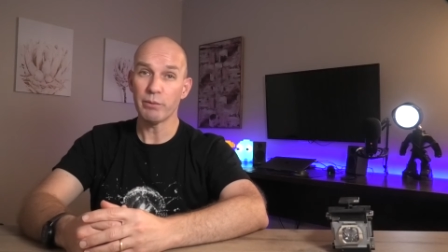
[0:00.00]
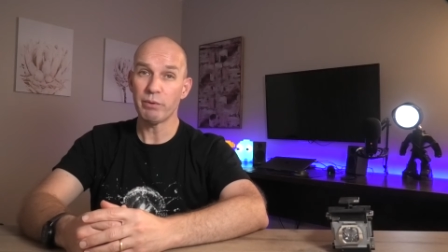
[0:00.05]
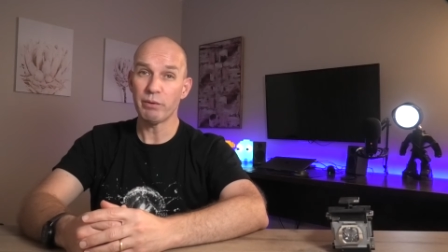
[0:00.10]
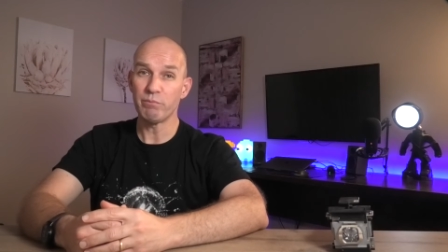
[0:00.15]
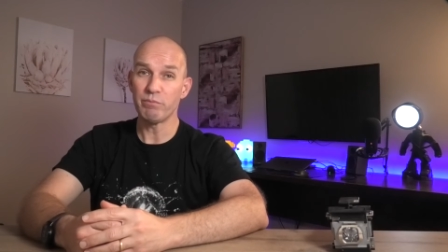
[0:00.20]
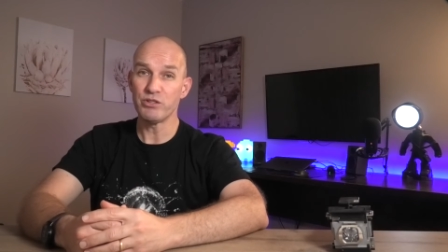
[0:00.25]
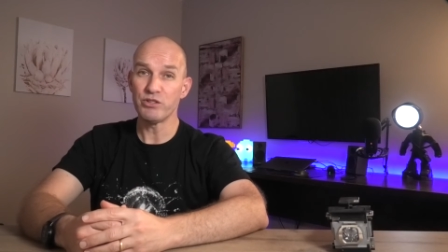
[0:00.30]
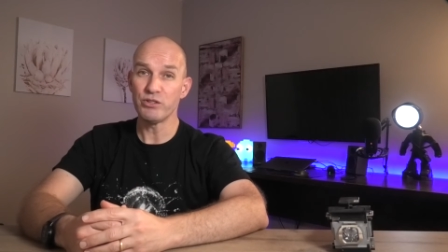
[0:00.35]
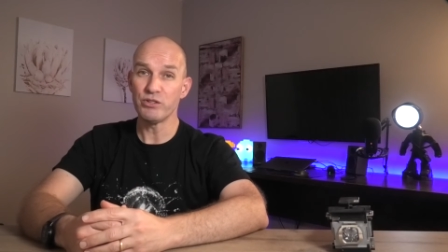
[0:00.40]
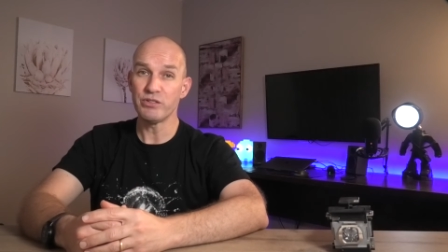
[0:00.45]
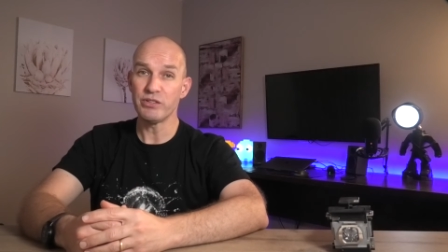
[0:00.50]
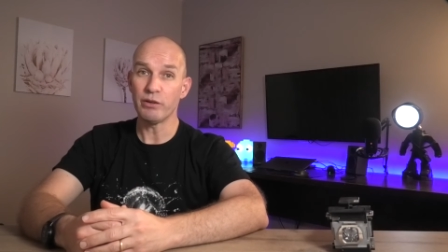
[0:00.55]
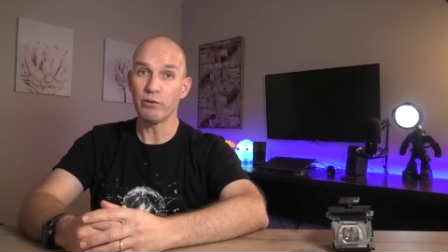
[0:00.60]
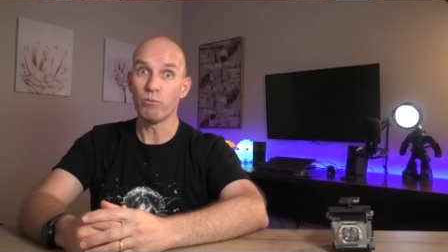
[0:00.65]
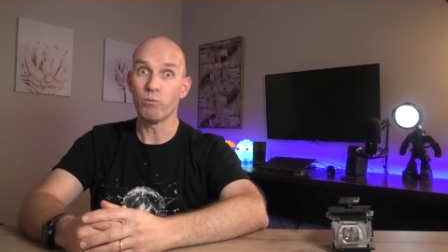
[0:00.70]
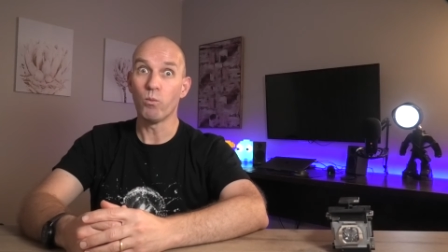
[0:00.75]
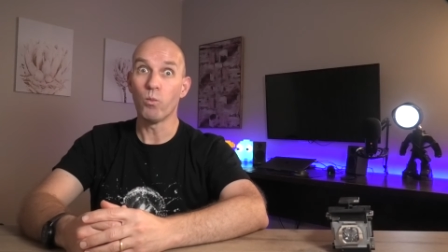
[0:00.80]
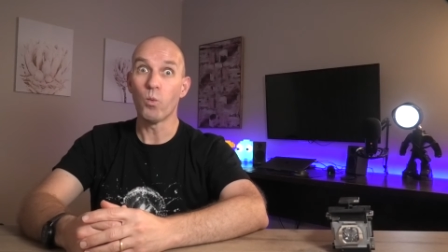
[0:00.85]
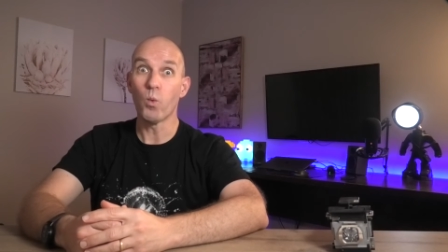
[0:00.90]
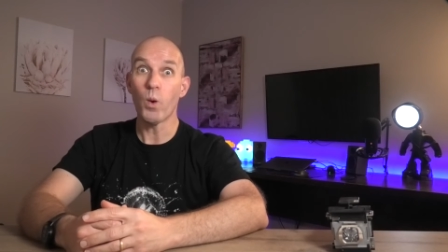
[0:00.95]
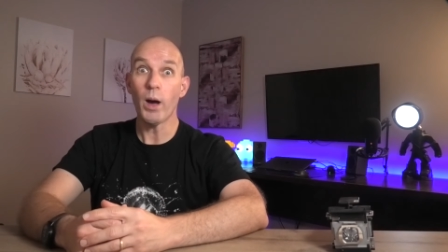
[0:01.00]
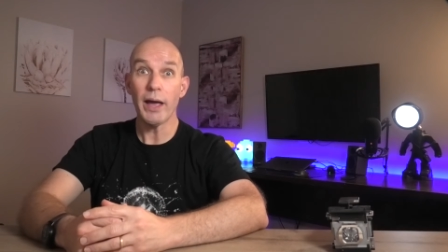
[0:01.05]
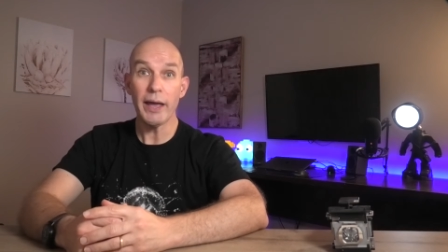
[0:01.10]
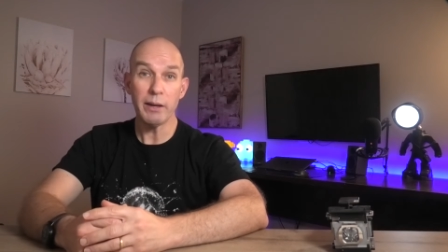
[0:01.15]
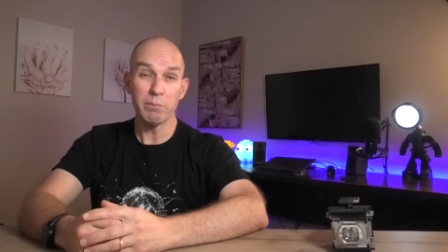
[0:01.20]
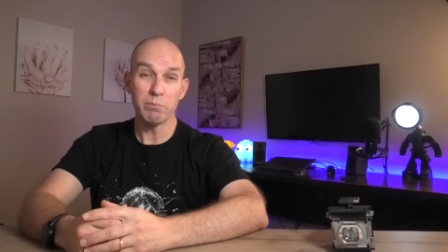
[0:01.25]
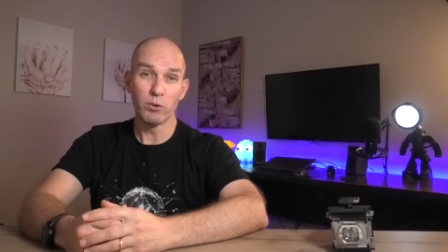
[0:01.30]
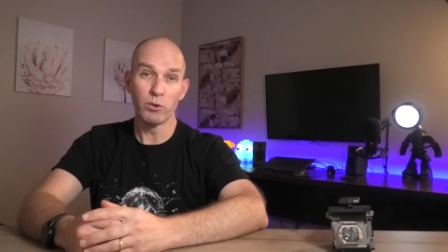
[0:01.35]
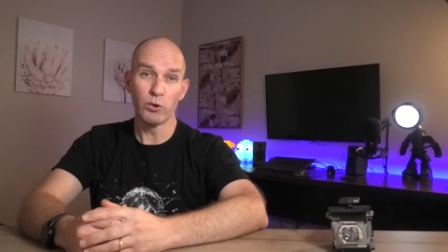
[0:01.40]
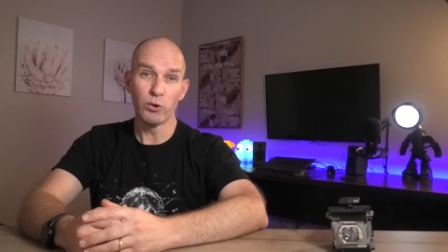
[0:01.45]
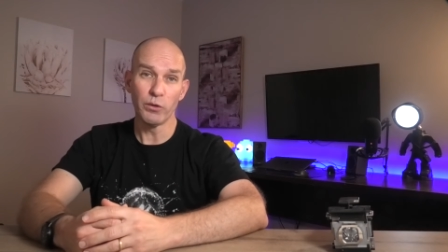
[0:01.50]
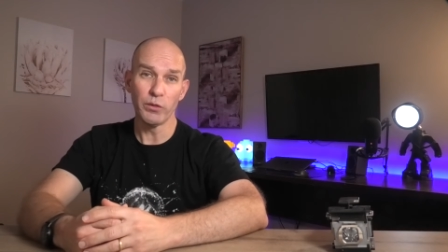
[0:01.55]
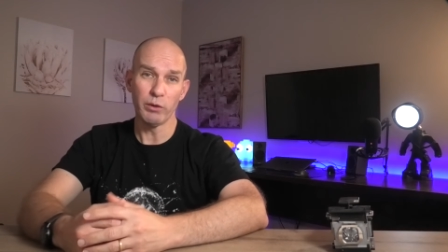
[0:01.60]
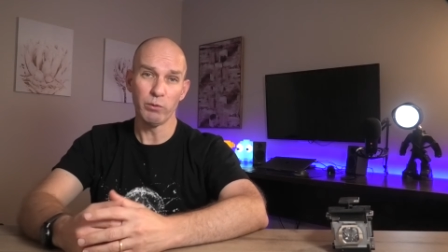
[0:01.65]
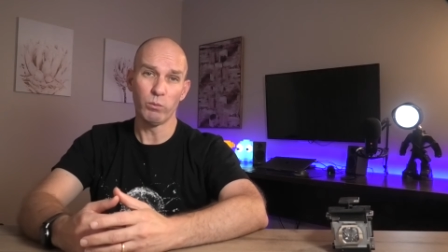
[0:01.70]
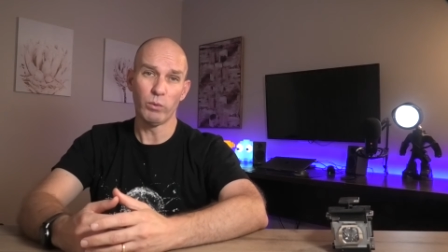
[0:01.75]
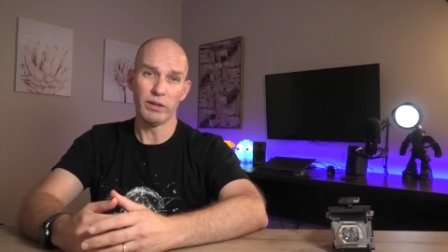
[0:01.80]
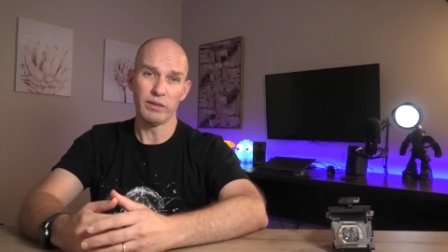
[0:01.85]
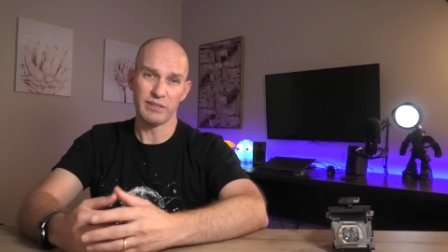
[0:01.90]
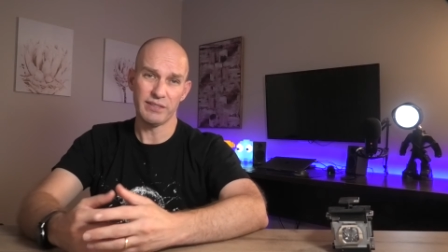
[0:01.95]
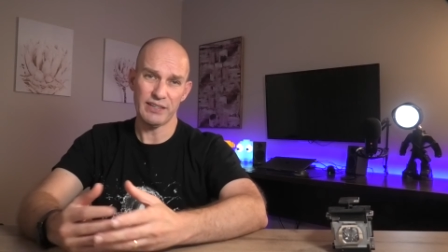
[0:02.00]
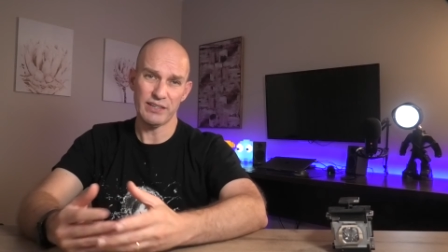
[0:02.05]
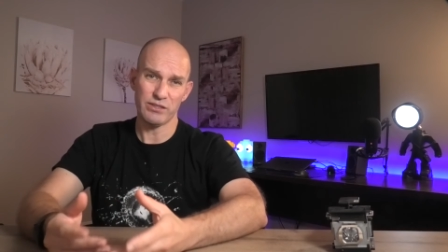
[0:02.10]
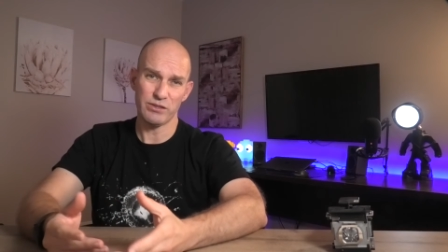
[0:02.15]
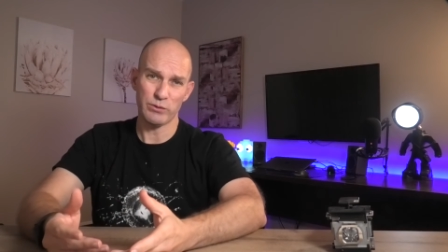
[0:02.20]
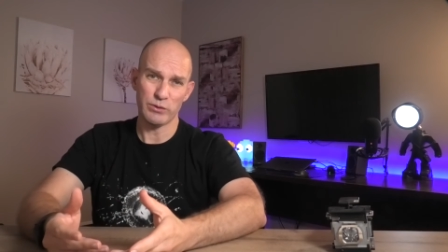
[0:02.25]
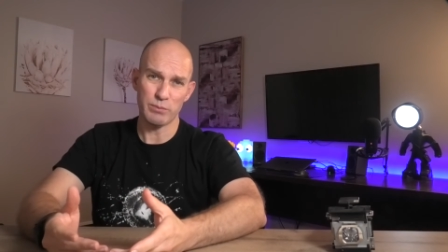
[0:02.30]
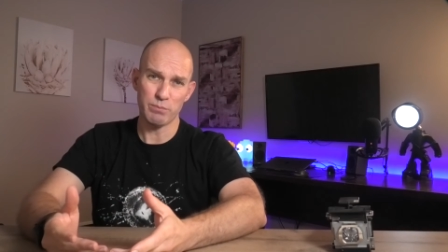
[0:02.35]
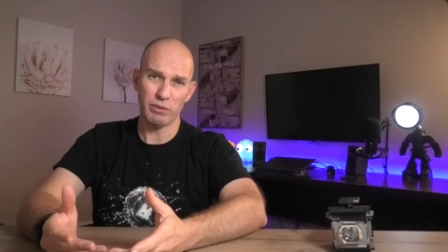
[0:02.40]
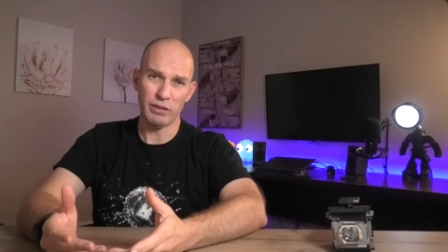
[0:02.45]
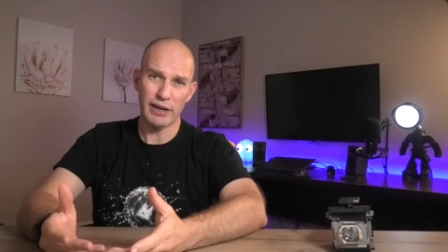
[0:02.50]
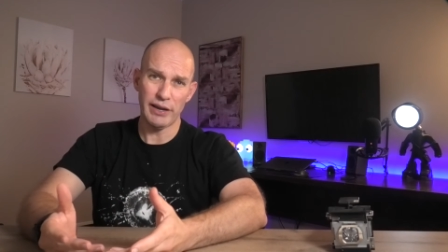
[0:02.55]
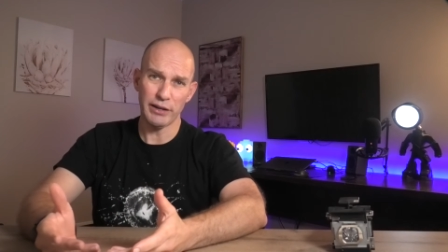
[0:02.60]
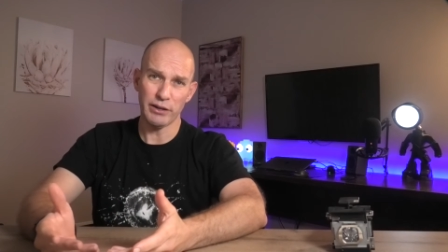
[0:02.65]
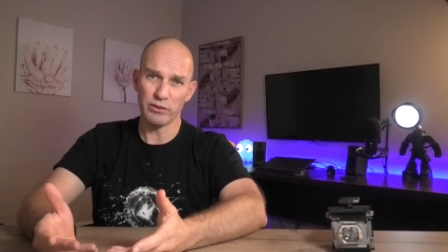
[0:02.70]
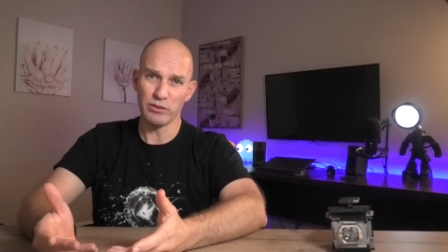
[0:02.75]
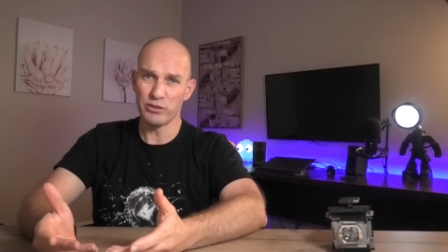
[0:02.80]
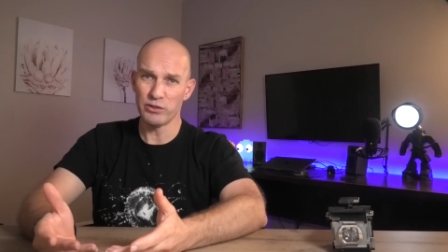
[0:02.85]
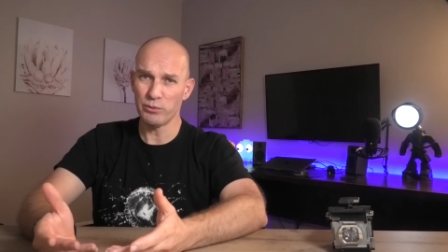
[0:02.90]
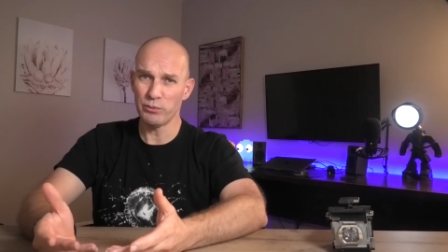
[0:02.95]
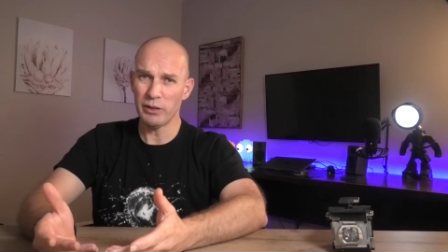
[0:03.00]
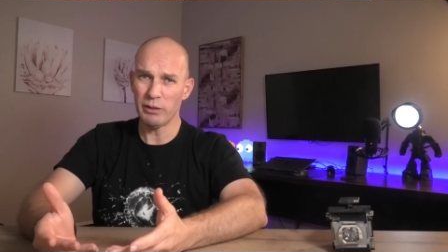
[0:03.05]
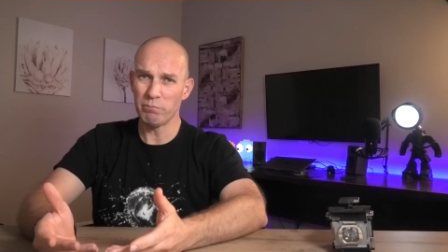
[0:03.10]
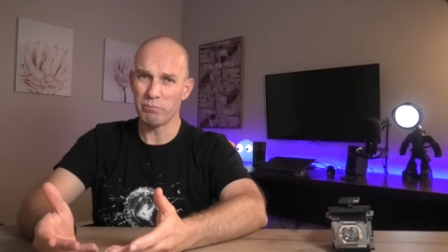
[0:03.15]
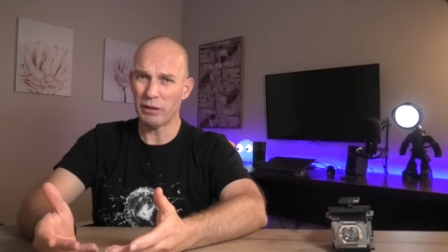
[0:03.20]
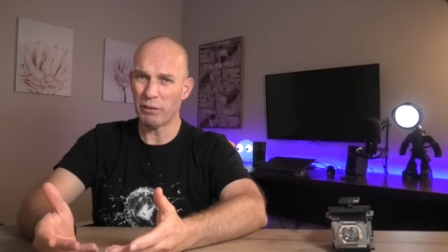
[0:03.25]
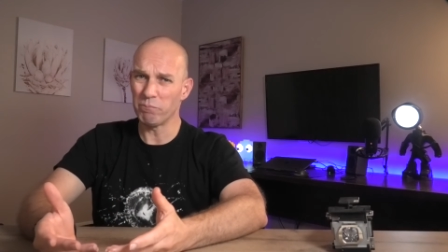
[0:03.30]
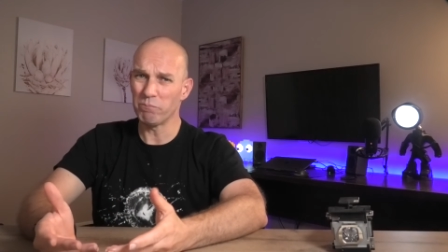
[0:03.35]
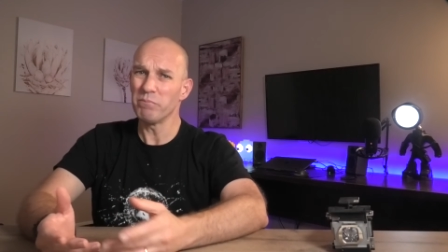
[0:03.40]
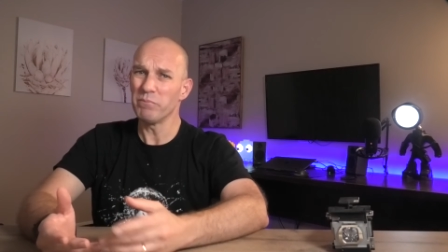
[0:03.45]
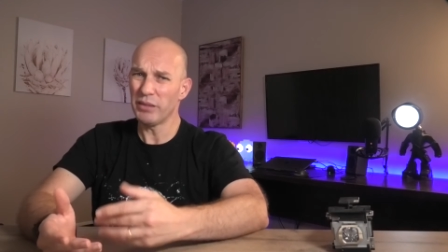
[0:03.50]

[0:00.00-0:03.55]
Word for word: be producing way more than what Tesla is planning on doing, but